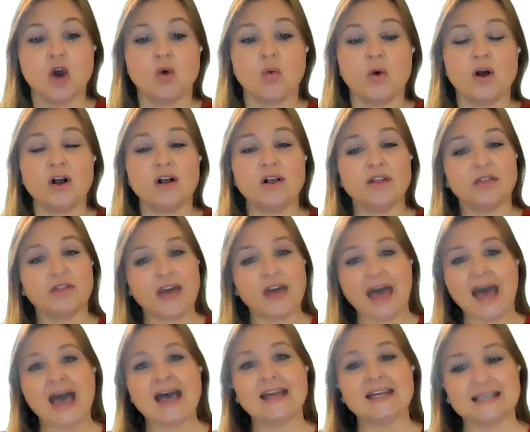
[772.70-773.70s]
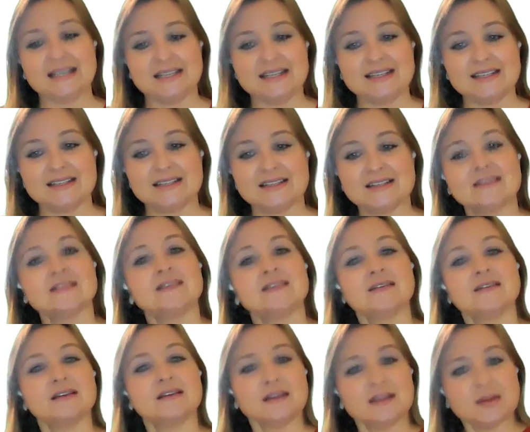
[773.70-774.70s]
Well, that
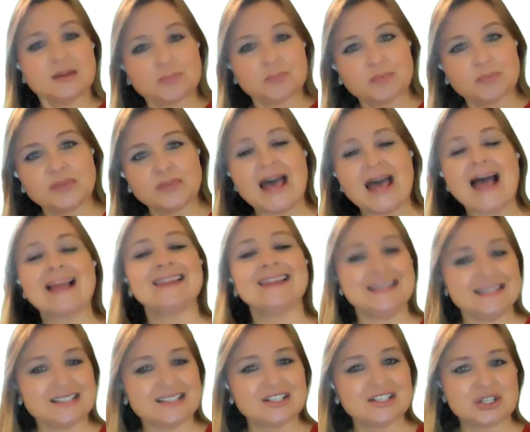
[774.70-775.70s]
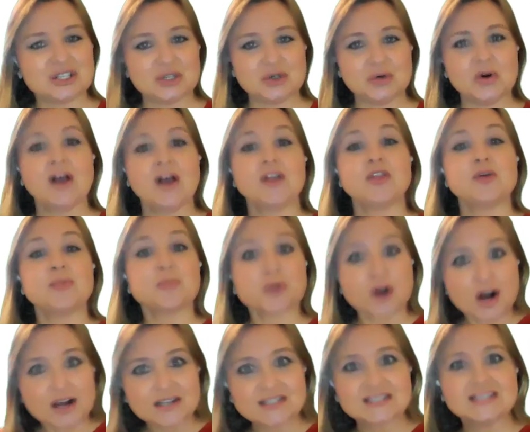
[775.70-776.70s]
leads to the
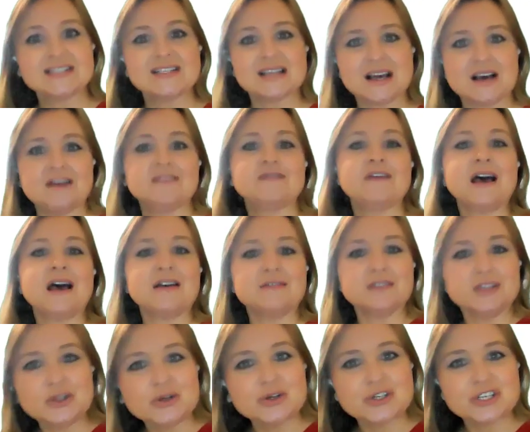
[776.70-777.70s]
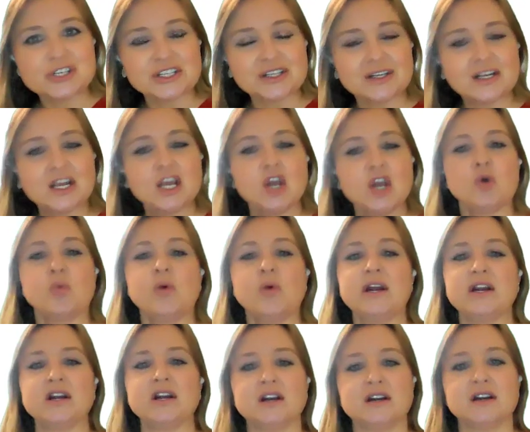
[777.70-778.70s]
process of evolution,
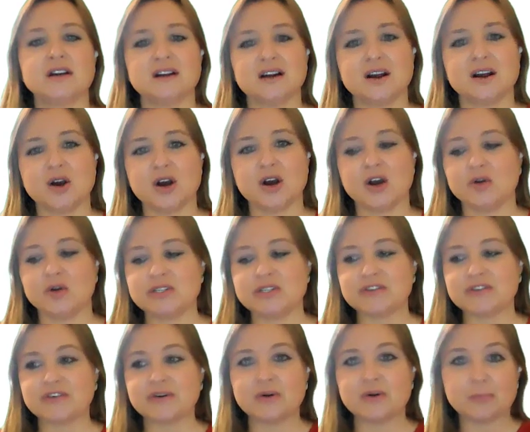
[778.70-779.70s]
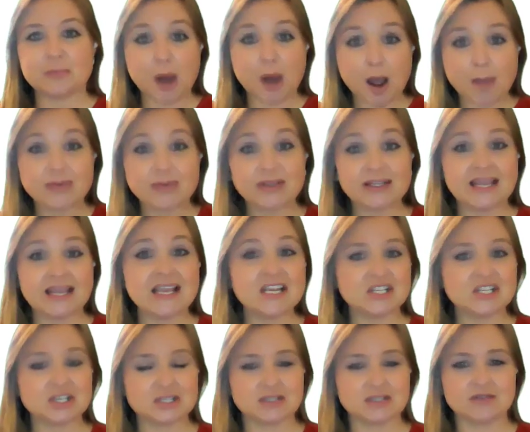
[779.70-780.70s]
where different
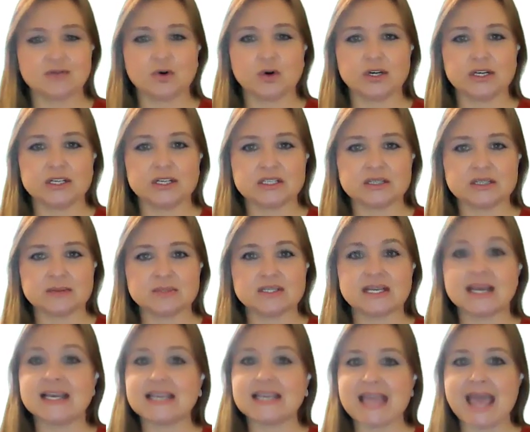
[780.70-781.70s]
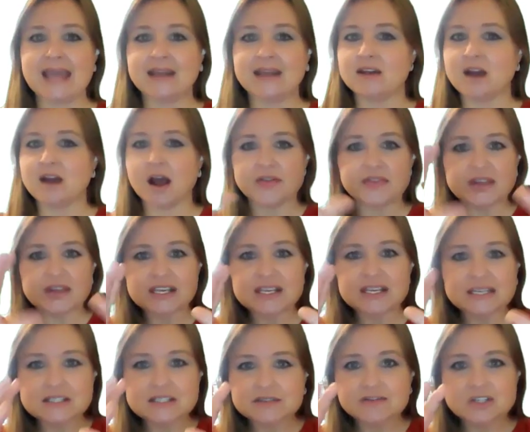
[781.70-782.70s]
populations of organisms, again, not the
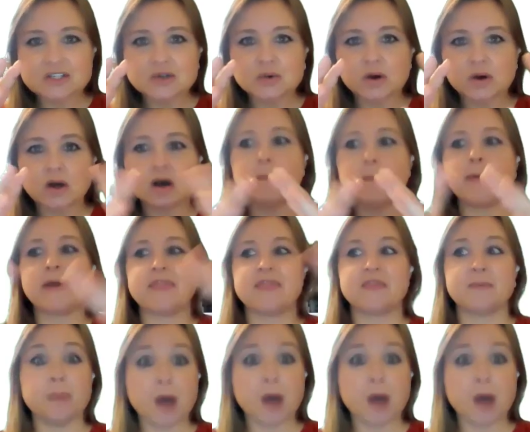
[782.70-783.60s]
individual, but the